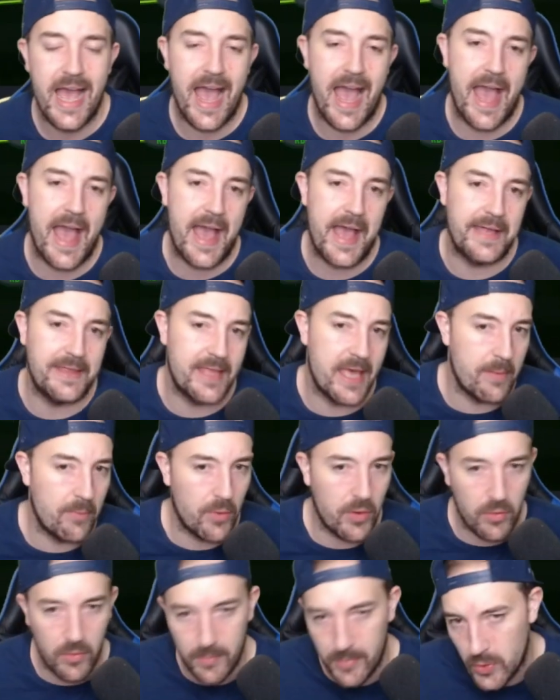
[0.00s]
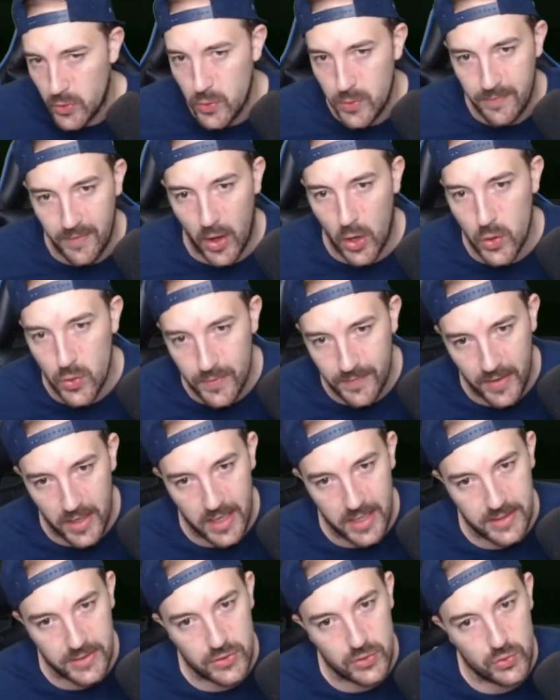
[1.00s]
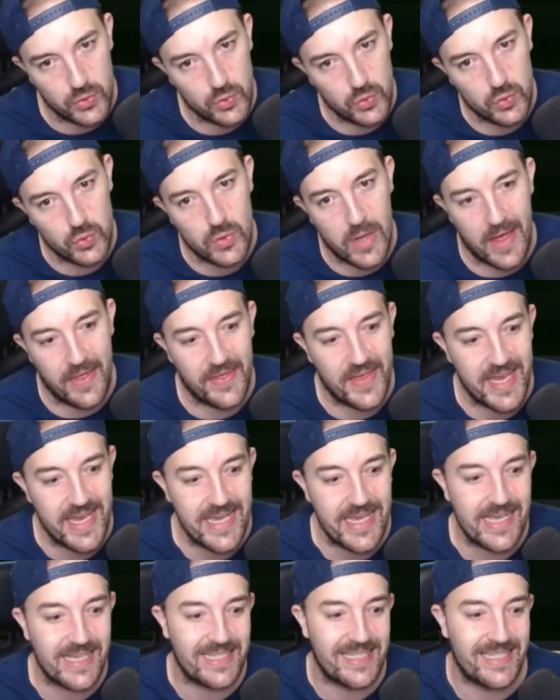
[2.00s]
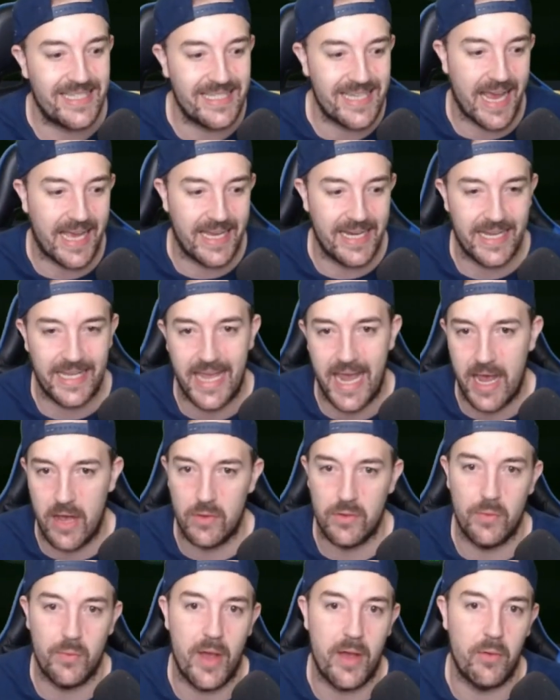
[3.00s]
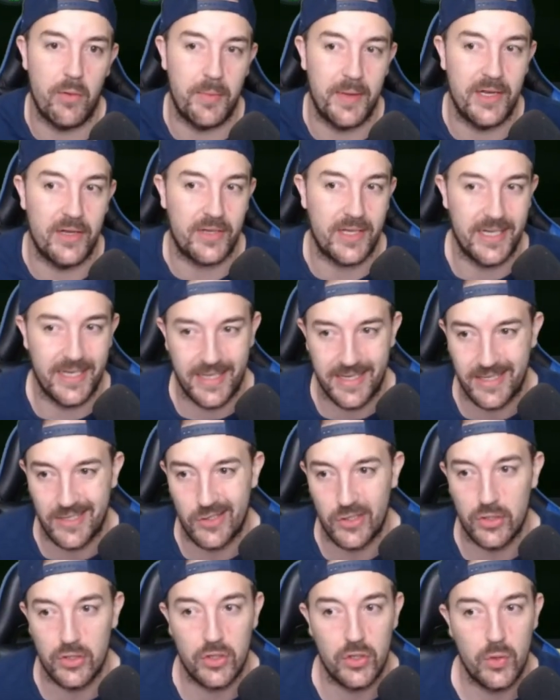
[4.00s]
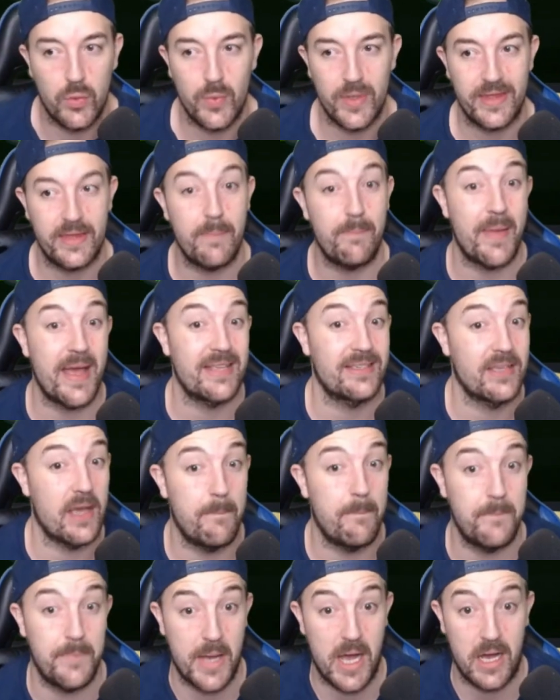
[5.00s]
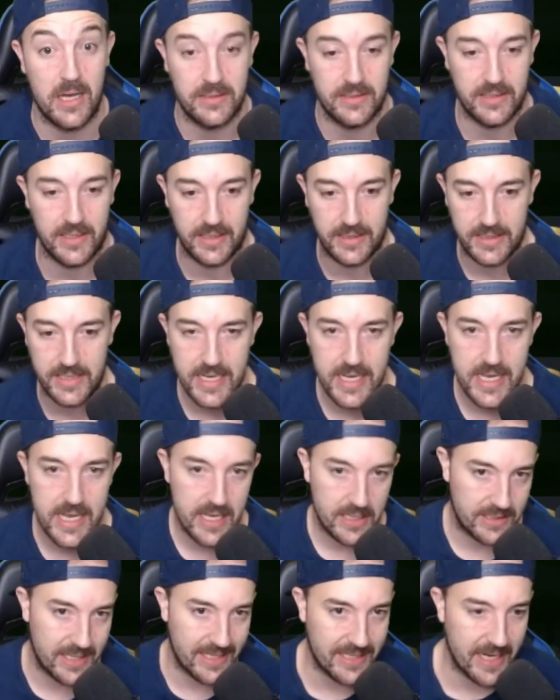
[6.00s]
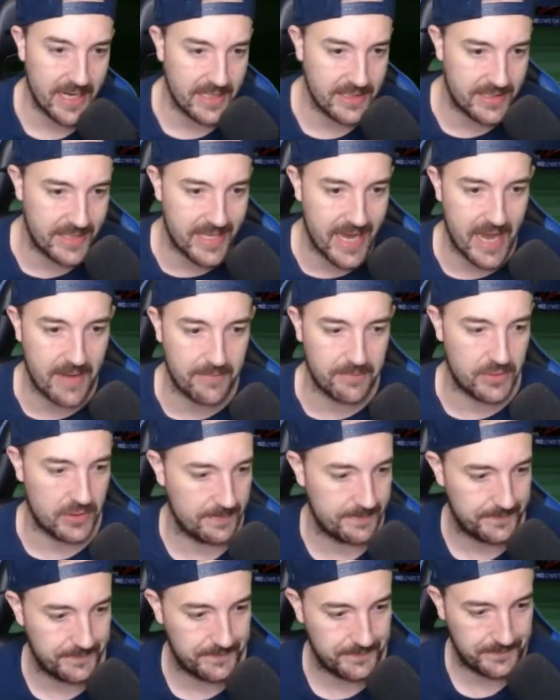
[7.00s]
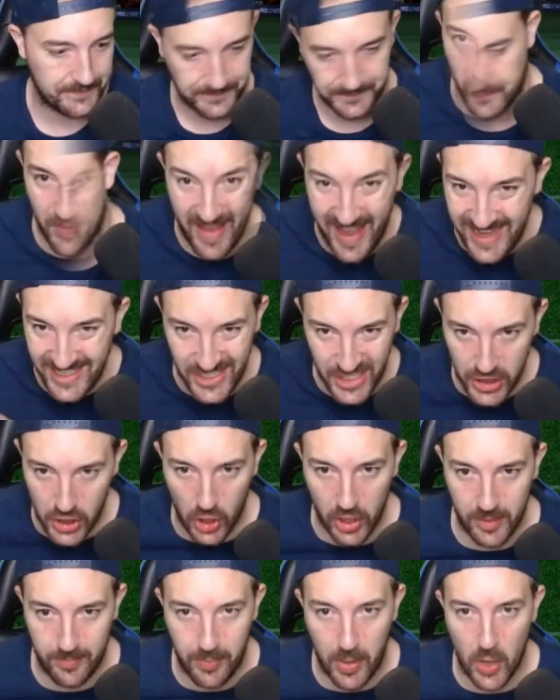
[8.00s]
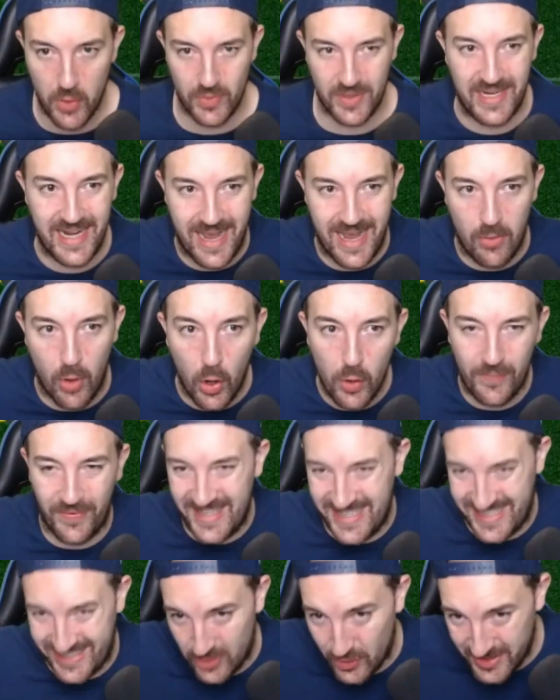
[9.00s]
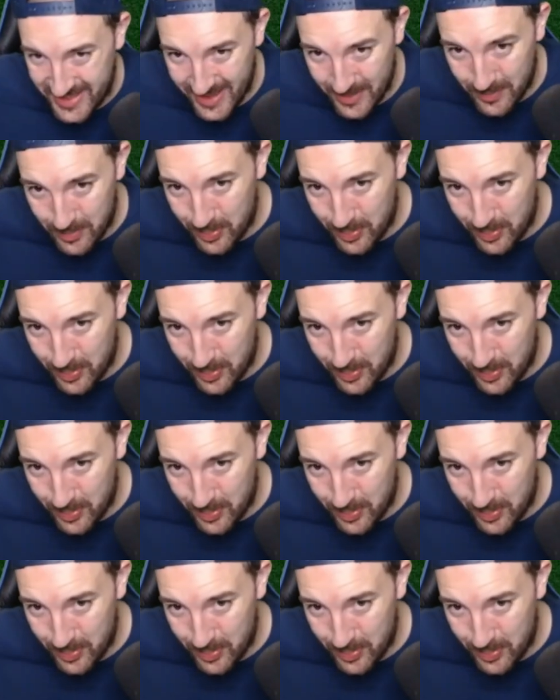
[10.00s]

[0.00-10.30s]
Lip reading: And then we will move over to the second account where we'll be looking at Nkunku with the better passing. So let's head into the games. Right, we actually got an opponent now. Hopefully this guy's going to